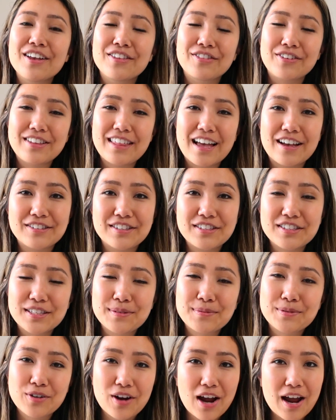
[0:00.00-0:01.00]
3,000
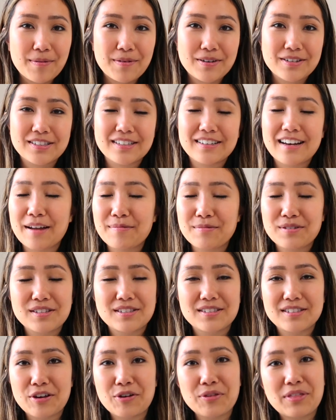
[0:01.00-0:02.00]
subscribers, and I'm
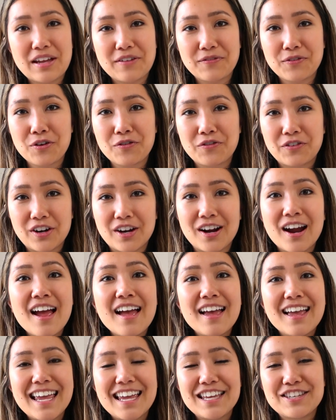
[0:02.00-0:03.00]
just so thankful for
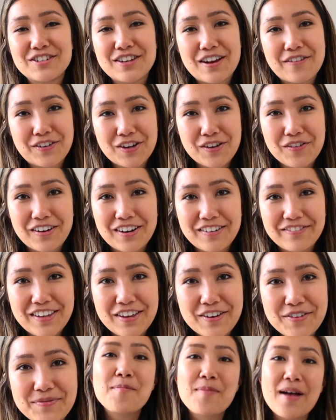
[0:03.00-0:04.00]
each and every one of
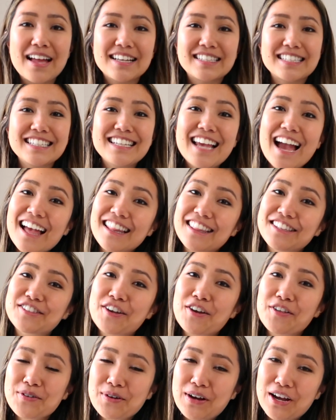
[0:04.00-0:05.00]
you. But yeah, that's
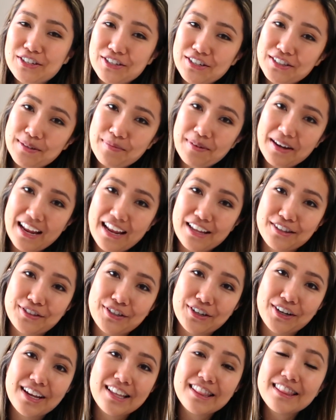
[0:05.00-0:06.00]
all the questions I'm going to
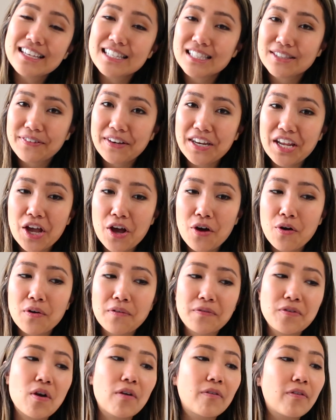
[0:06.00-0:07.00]
answer in this video.
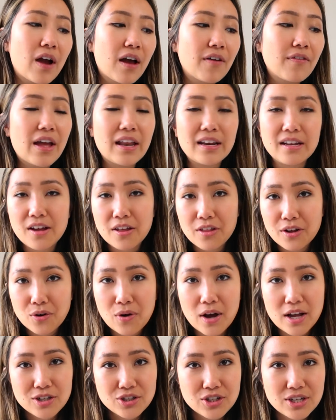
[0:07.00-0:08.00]
If you ever have any other
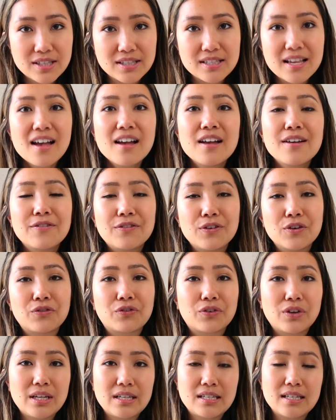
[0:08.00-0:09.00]
questions, feel
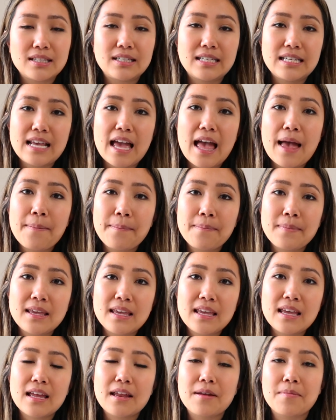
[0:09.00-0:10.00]
free to DM
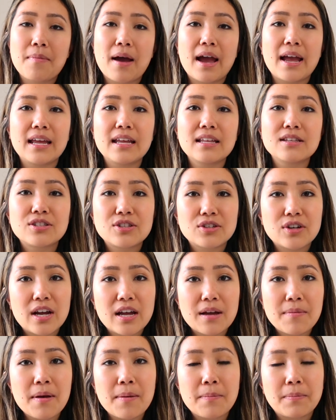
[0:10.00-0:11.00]
me in my
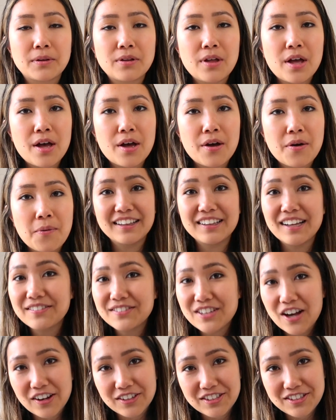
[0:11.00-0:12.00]
Instagram below. I love
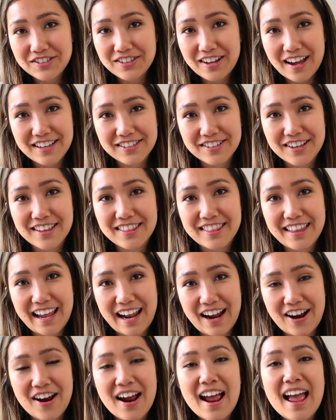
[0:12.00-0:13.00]
talking to you guys on
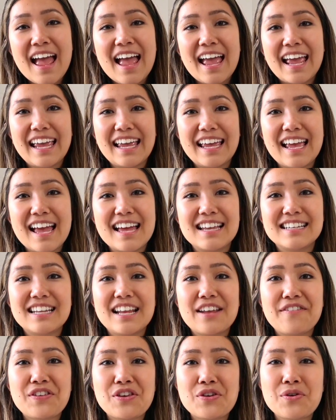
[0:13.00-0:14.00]
there,
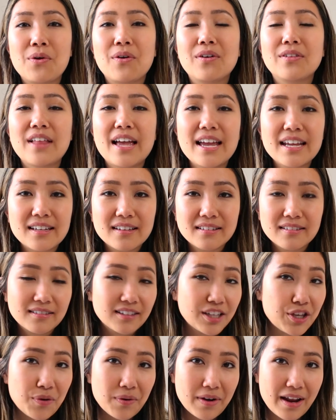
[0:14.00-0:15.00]
and if you like
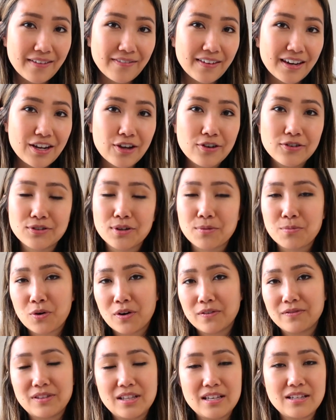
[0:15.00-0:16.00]
Q&A videos or
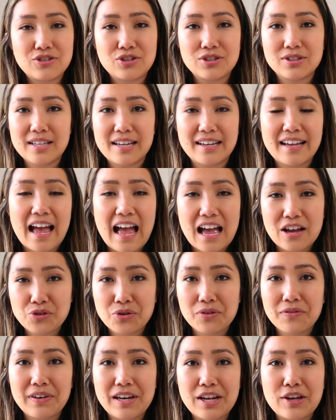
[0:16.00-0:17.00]
more of these just like
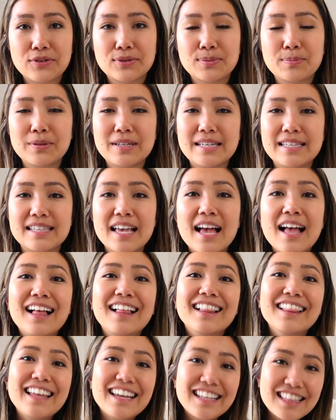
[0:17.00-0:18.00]
casual videos, please
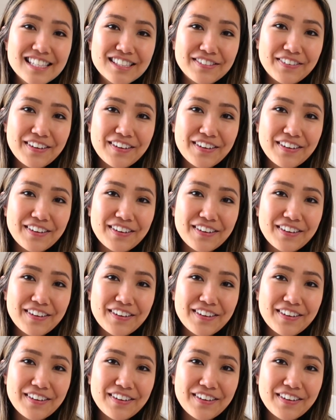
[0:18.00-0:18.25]
like this